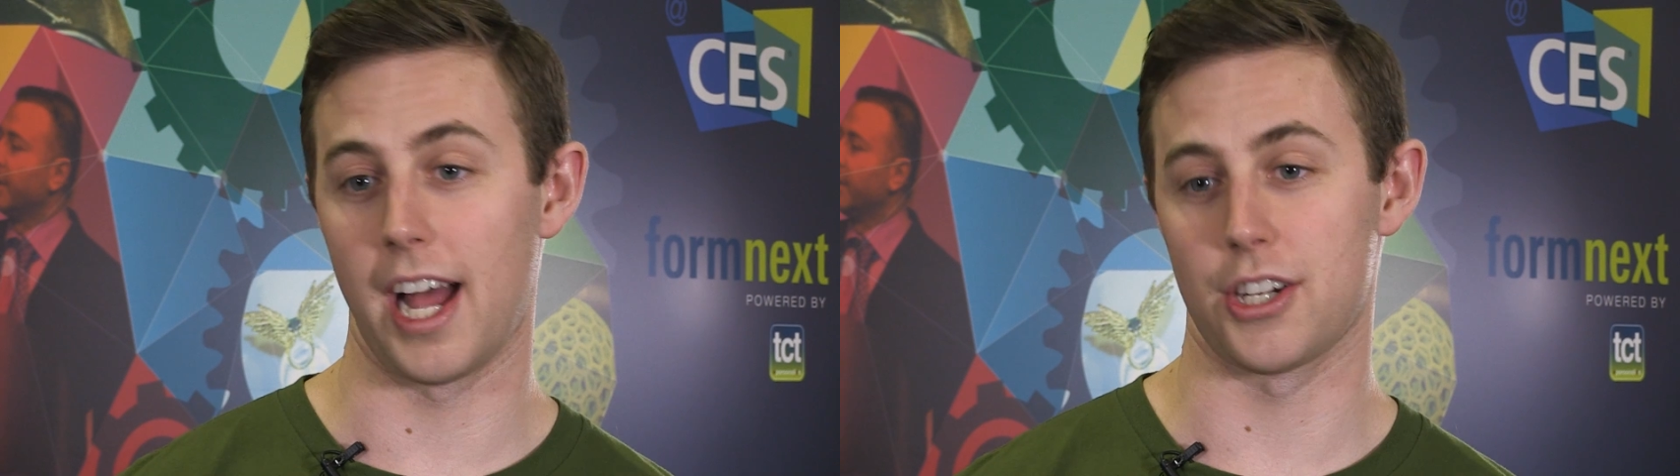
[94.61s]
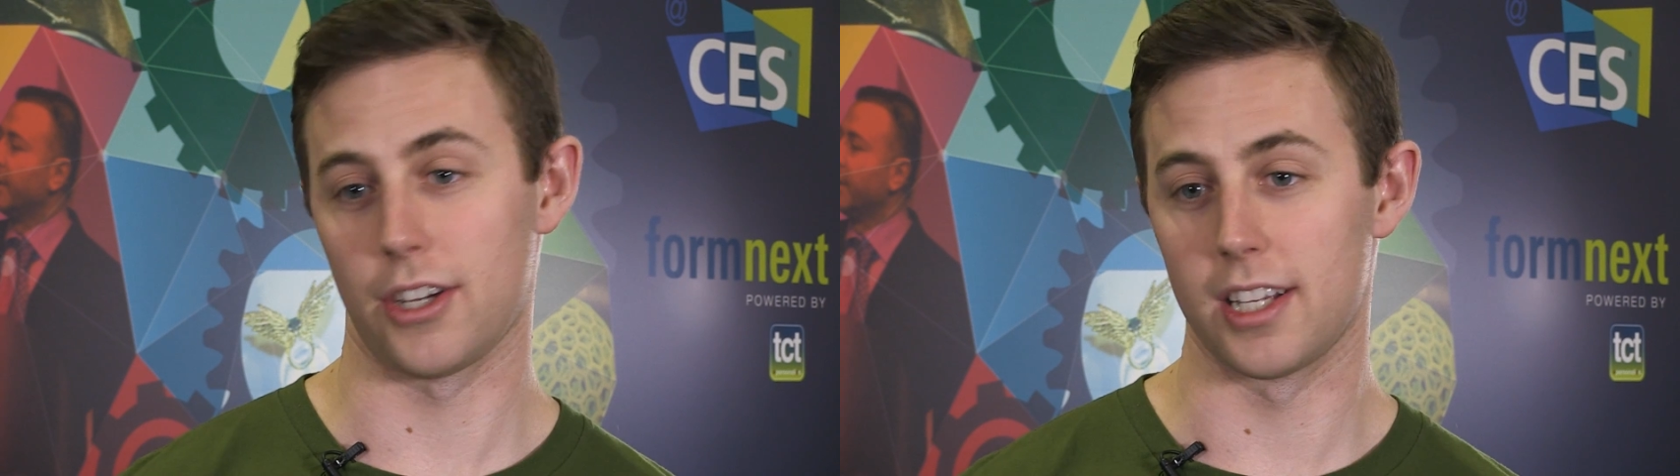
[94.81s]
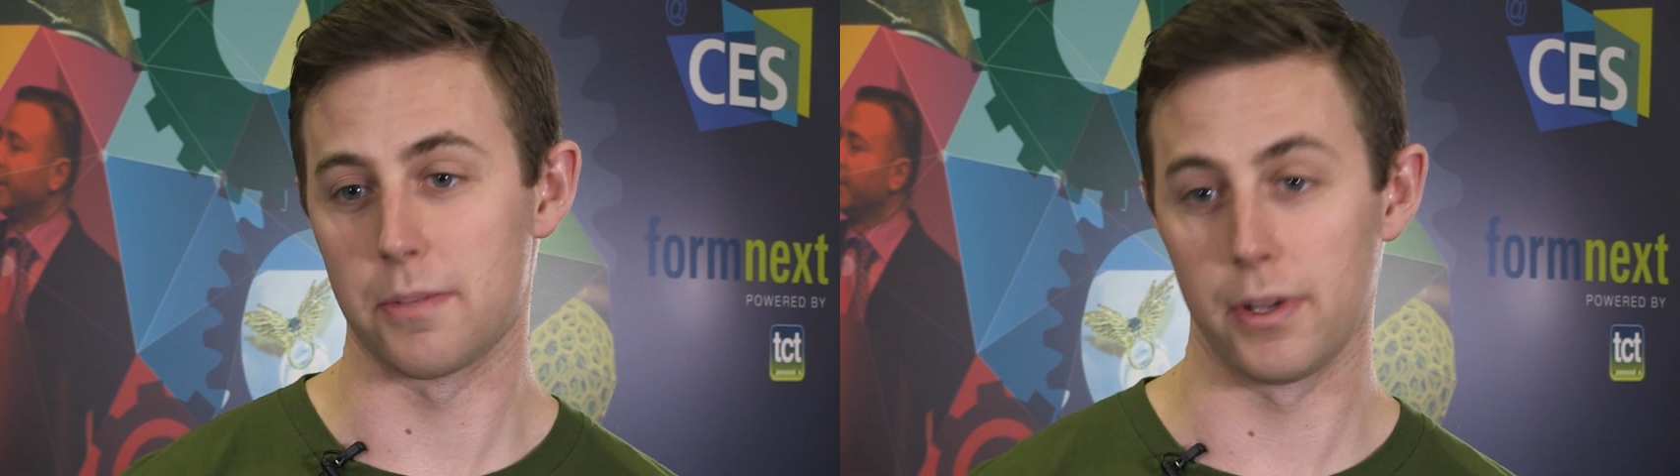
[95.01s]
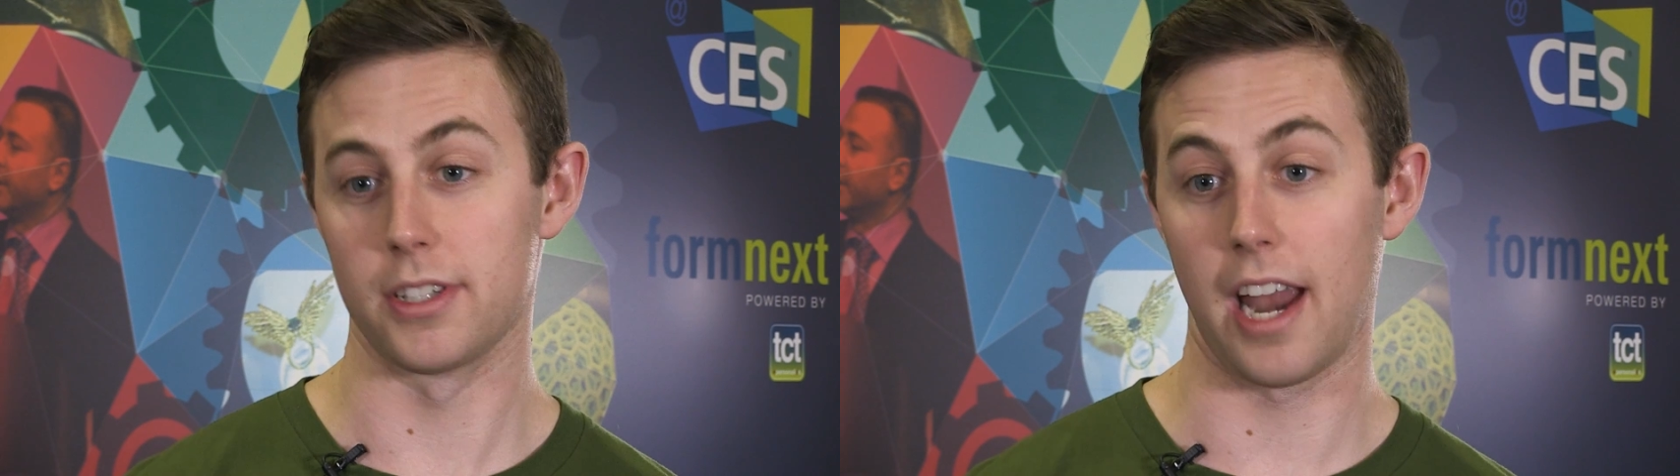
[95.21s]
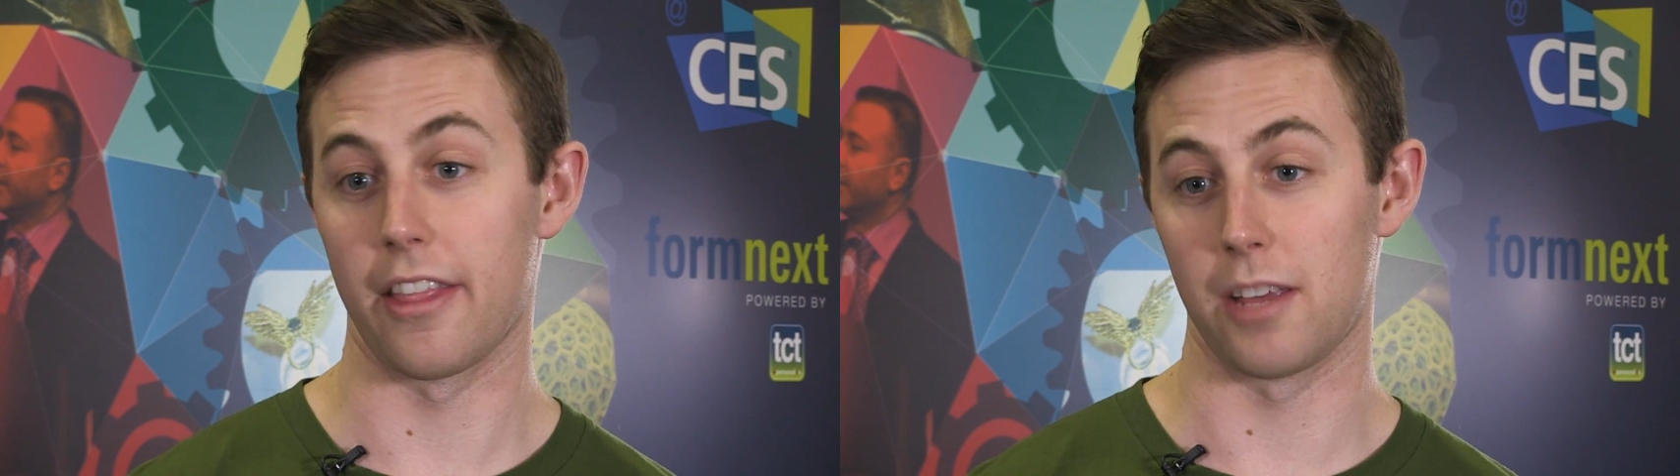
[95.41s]
actually is
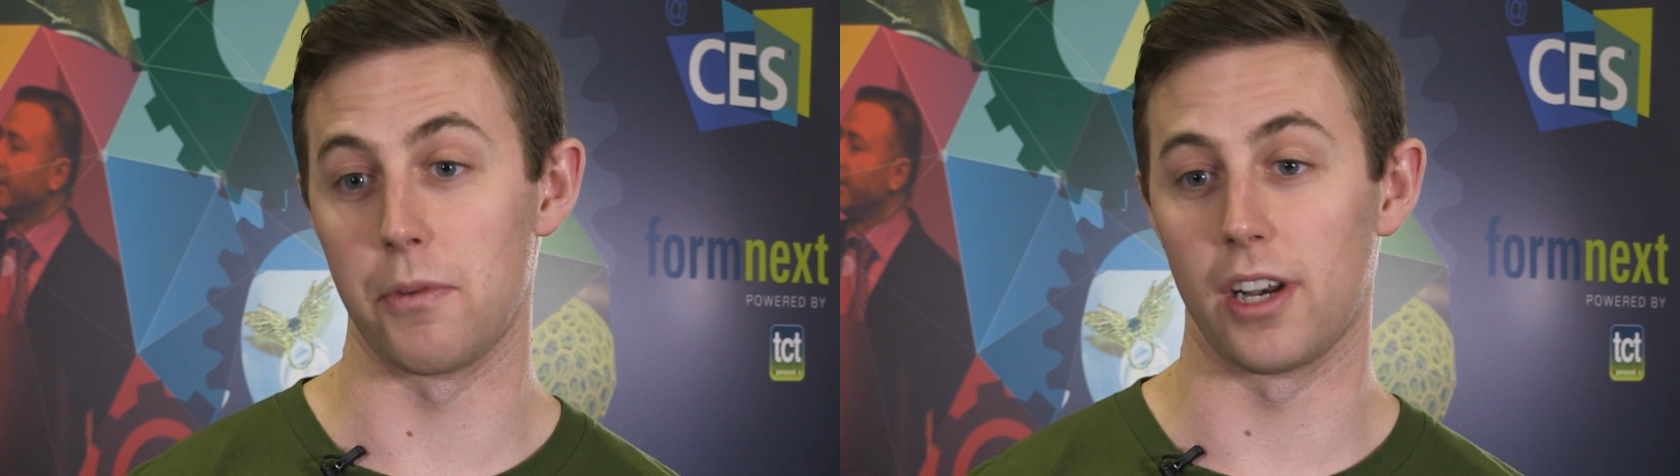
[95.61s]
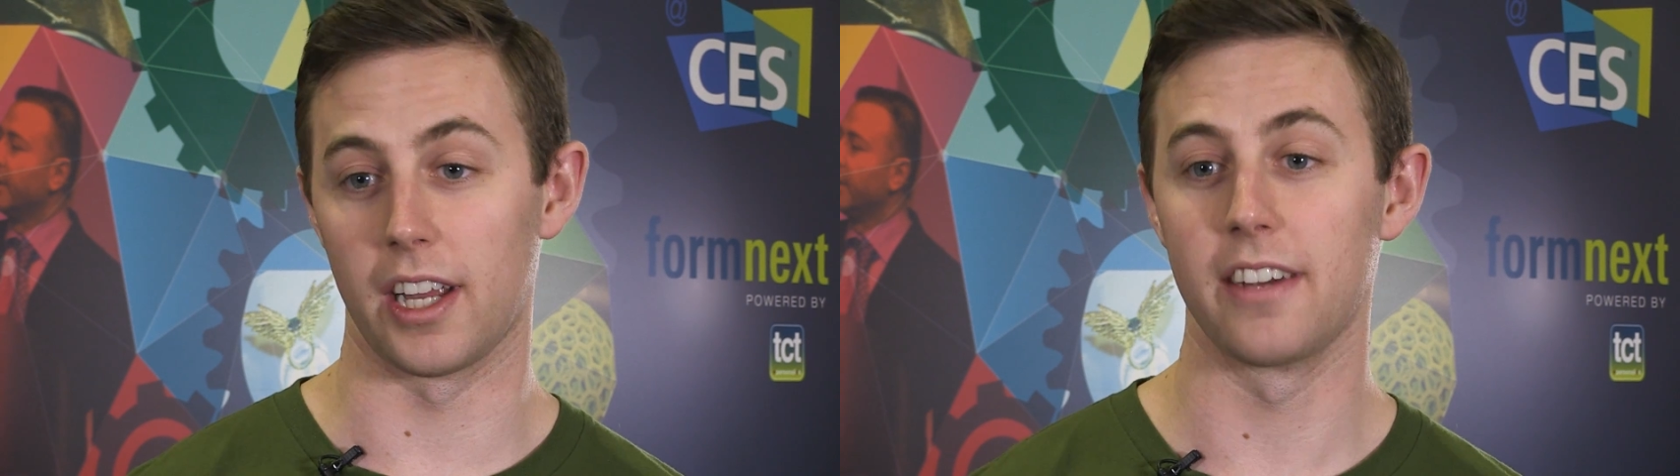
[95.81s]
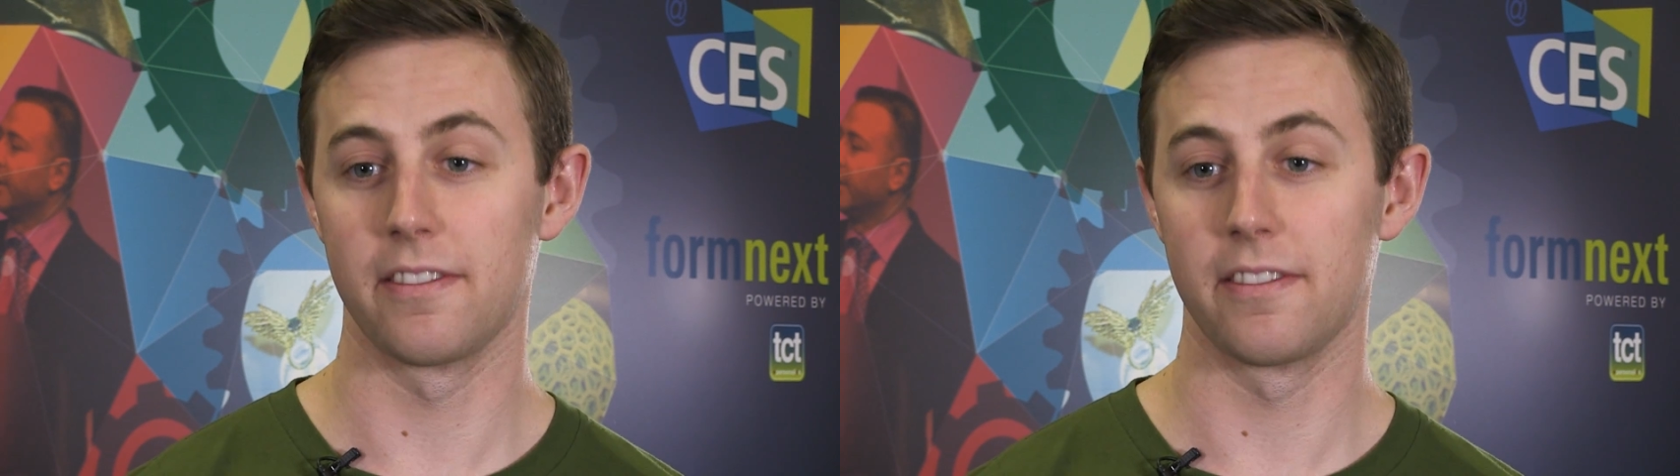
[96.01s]
built out of the community.